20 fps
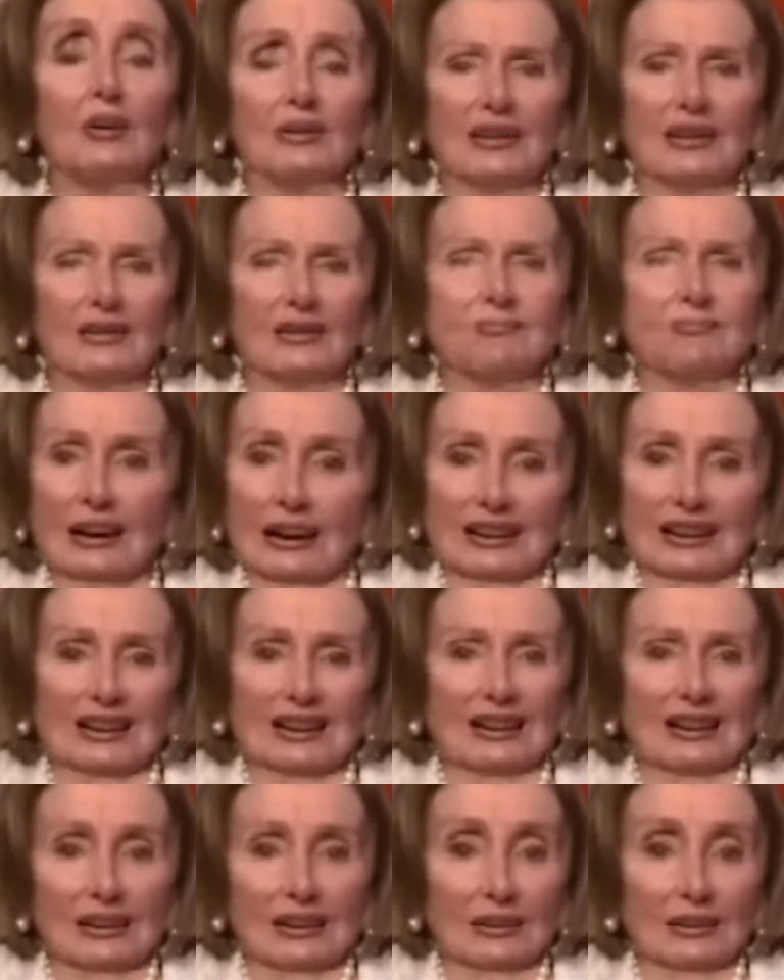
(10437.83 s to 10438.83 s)
president like
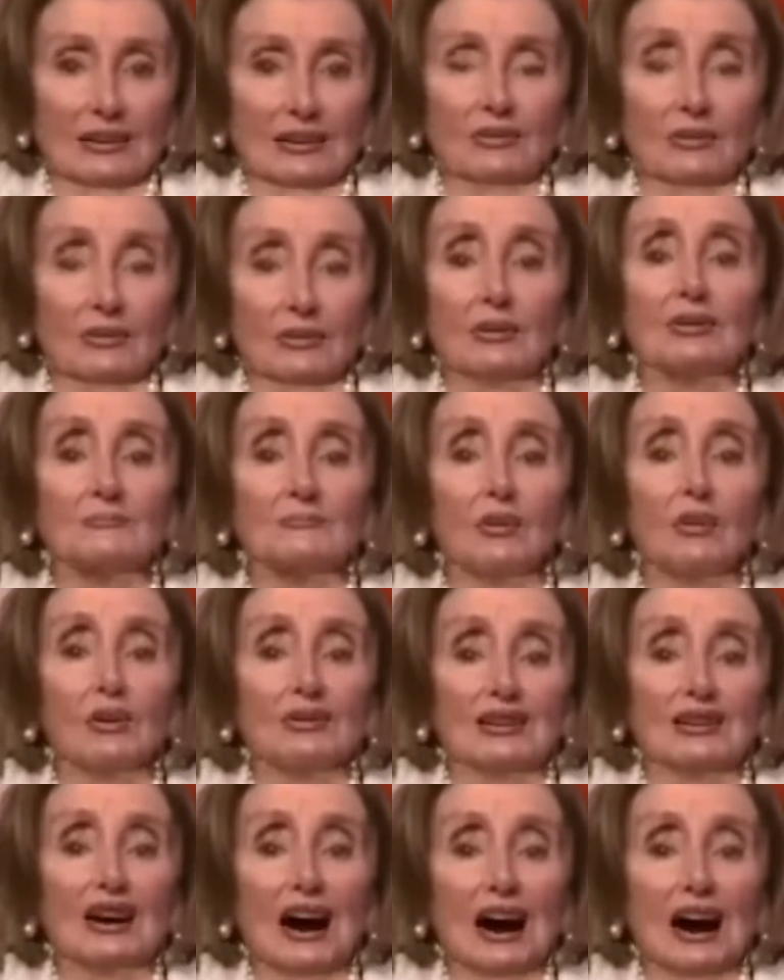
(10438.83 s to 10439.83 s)
toilet wall of all time.